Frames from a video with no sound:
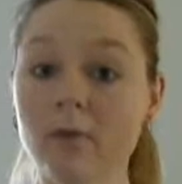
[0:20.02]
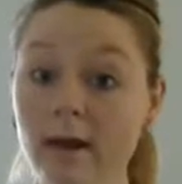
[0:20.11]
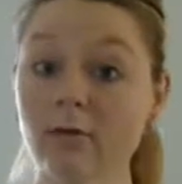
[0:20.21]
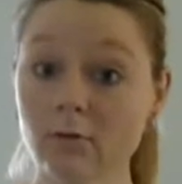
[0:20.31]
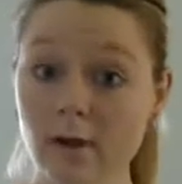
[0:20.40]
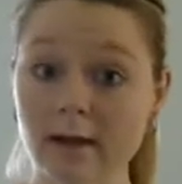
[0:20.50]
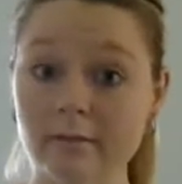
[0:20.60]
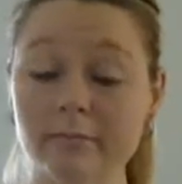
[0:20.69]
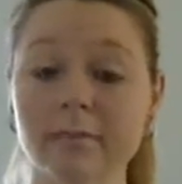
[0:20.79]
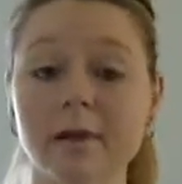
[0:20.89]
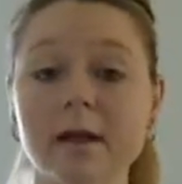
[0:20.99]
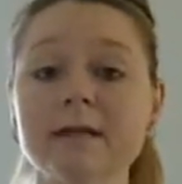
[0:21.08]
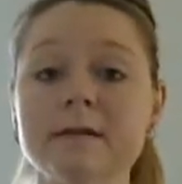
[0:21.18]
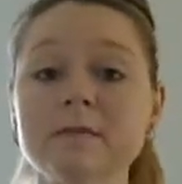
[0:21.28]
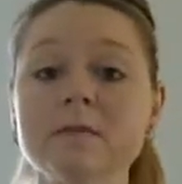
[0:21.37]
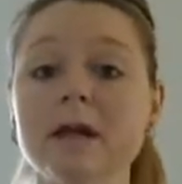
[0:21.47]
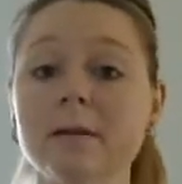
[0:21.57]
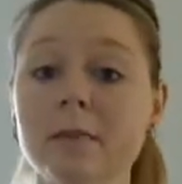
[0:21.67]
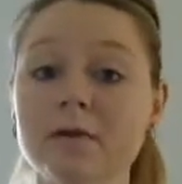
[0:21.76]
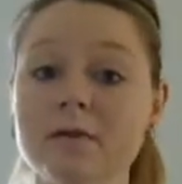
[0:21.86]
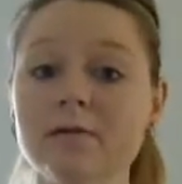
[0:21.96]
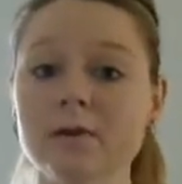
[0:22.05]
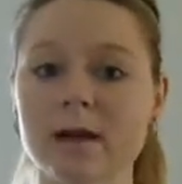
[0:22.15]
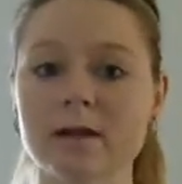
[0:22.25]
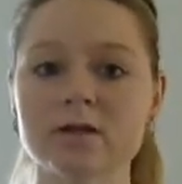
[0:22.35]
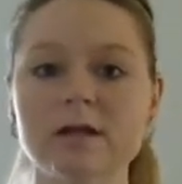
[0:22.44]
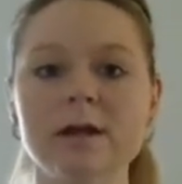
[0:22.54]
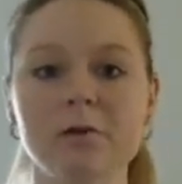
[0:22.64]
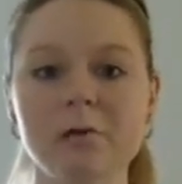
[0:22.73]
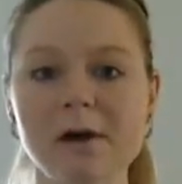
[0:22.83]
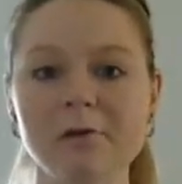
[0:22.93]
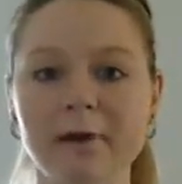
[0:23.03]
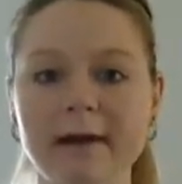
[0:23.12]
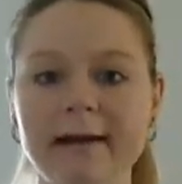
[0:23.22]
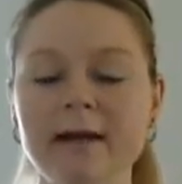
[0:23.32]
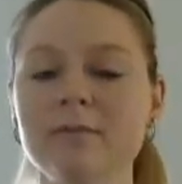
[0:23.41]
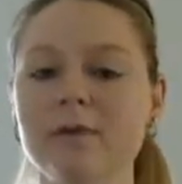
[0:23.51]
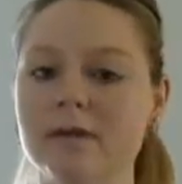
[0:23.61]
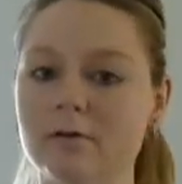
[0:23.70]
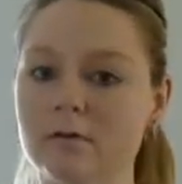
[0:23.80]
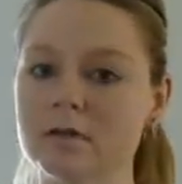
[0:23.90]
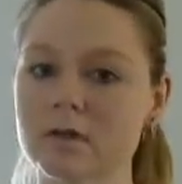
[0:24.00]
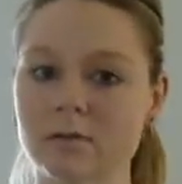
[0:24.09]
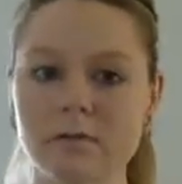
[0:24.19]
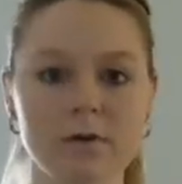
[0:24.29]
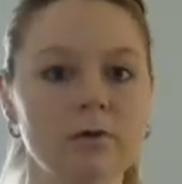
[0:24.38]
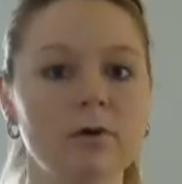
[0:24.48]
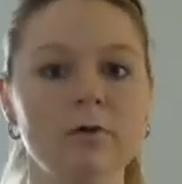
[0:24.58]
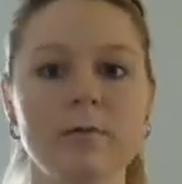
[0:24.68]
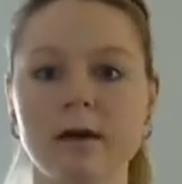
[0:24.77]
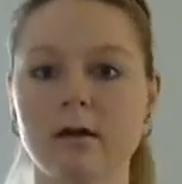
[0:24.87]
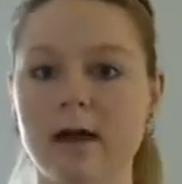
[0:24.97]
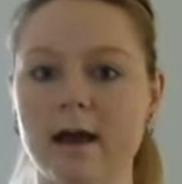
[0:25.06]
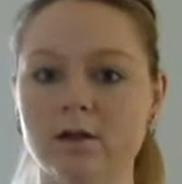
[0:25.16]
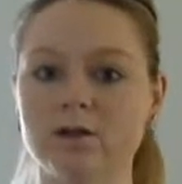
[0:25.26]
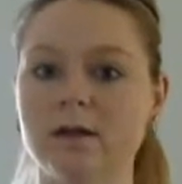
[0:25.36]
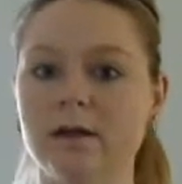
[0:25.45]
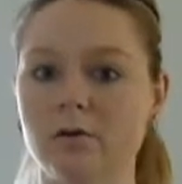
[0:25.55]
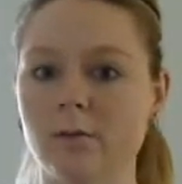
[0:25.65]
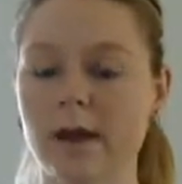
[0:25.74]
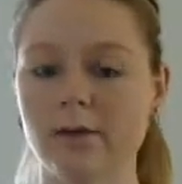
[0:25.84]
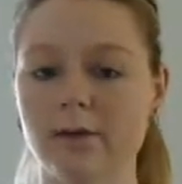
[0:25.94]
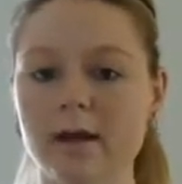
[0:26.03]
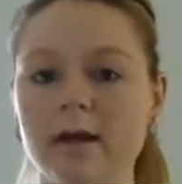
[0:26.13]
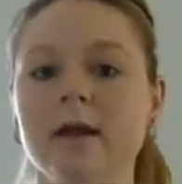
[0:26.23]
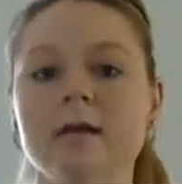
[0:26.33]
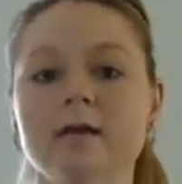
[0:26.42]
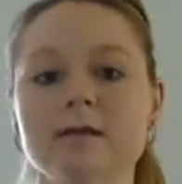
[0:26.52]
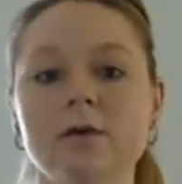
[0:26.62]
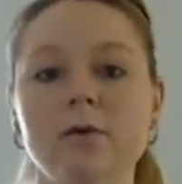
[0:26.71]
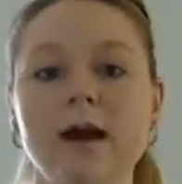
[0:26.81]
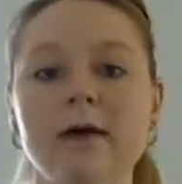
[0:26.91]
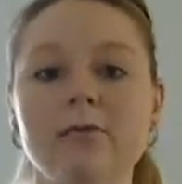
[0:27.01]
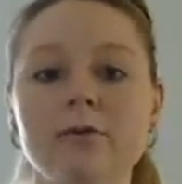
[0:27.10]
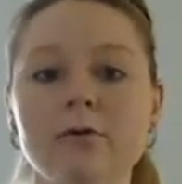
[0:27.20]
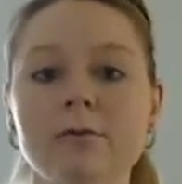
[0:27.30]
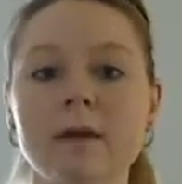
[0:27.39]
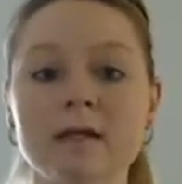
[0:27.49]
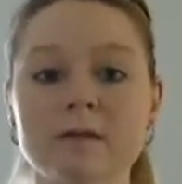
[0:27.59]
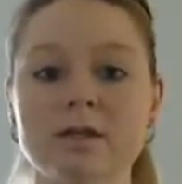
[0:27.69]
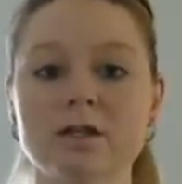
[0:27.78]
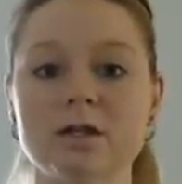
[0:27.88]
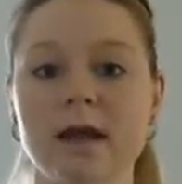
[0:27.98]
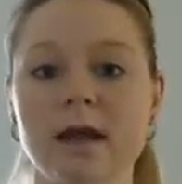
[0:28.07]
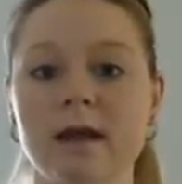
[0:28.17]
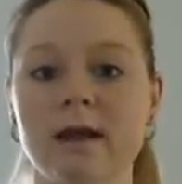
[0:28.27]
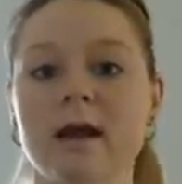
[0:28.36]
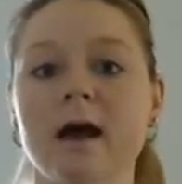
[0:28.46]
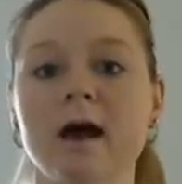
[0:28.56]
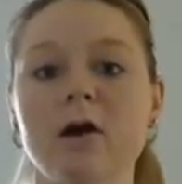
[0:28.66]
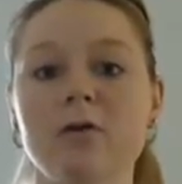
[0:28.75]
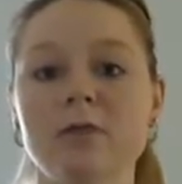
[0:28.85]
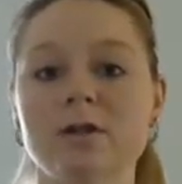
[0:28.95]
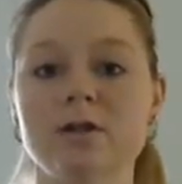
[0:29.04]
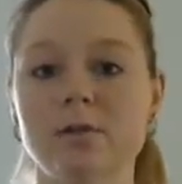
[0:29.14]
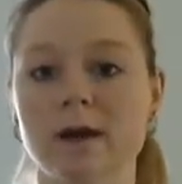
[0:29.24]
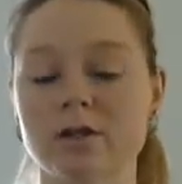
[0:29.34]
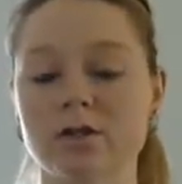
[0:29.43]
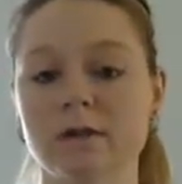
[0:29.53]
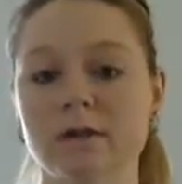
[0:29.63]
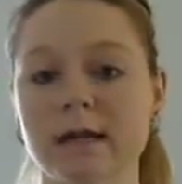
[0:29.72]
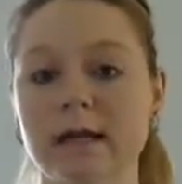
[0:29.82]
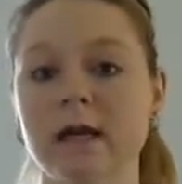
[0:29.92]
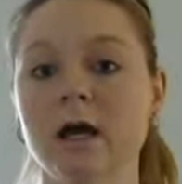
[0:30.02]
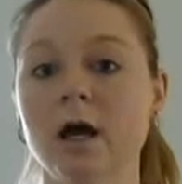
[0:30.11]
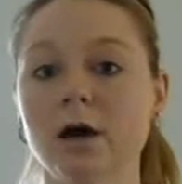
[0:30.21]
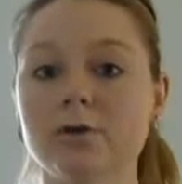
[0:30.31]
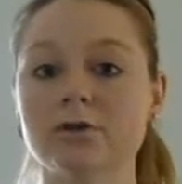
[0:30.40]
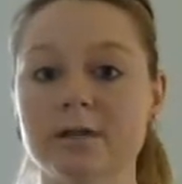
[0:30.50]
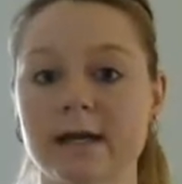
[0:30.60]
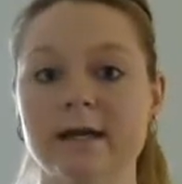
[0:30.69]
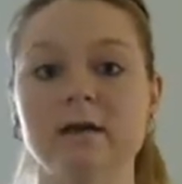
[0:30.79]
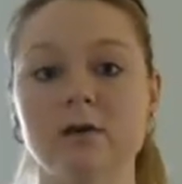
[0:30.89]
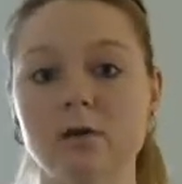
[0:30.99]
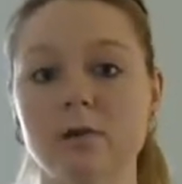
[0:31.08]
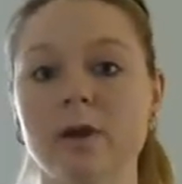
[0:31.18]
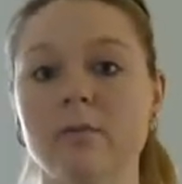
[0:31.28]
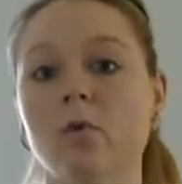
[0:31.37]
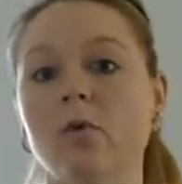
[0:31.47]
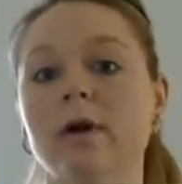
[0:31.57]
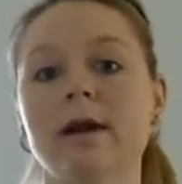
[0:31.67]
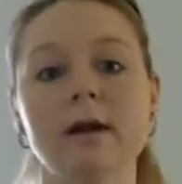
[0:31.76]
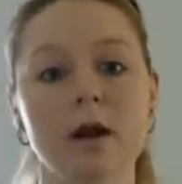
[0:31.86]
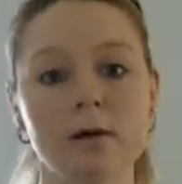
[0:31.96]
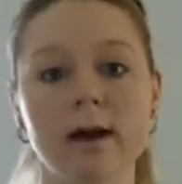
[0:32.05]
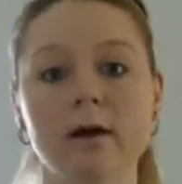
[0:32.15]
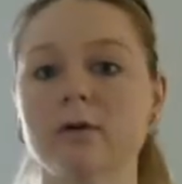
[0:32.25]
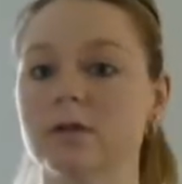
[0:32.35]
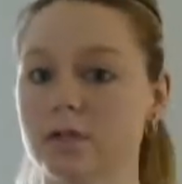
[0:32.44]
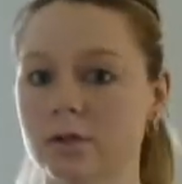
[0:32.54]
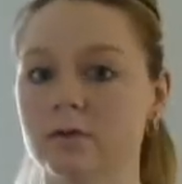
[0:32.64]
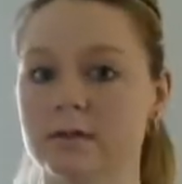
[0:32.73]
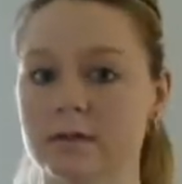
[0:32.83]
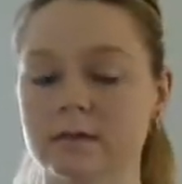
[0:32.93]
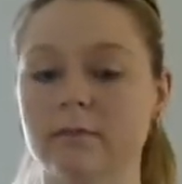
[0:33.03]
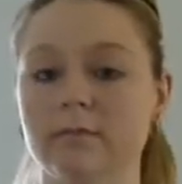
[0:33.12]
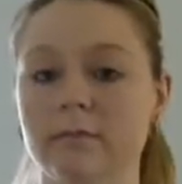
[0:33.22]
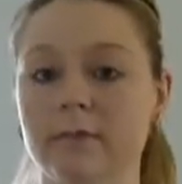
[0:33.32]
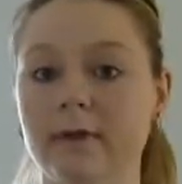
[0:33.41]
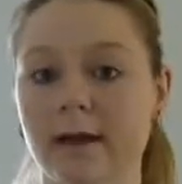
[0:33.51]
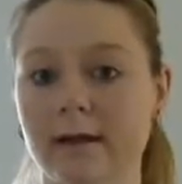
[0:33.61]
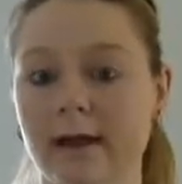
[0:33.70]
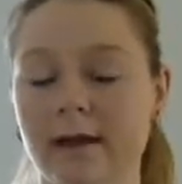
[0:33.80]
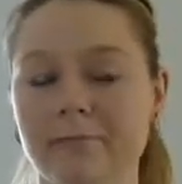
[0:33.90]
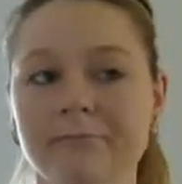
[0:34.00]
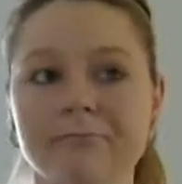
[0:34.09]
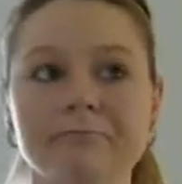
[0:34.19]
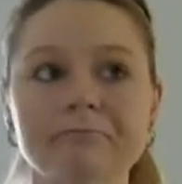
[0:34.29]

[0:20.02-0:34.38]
Okay, great. It seems like most of you actually know about granite, but there are some of you who may not actually know about it. So after my speech today, I hope that you actually understand it a little bit more and know how it's used day to day.